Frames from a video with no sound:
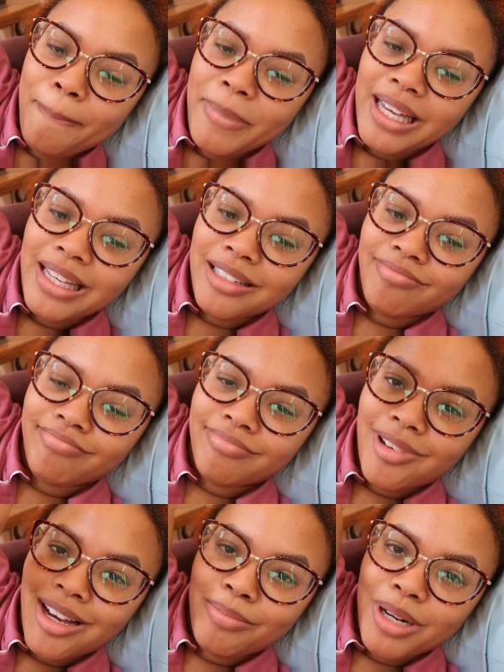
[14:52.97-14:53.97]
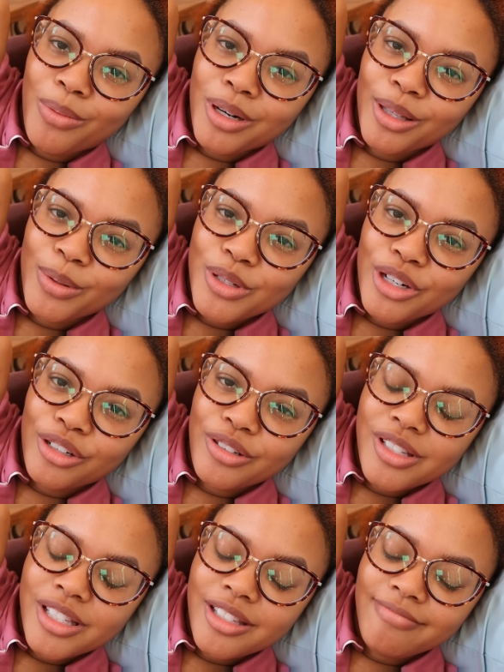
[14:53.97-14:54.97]
but I'm not one of those
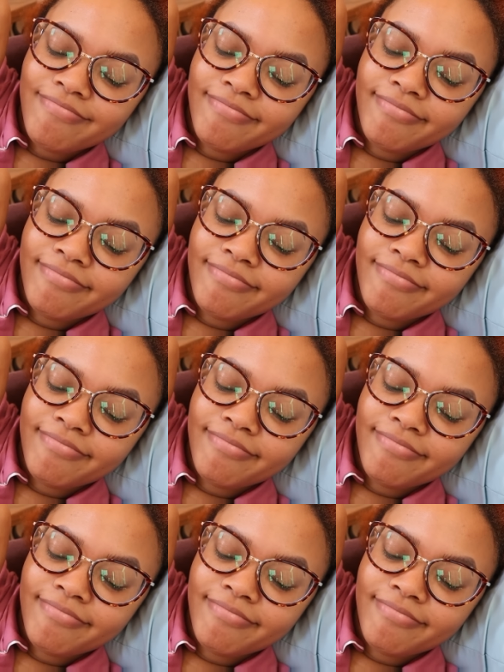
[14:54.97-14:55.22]
girls.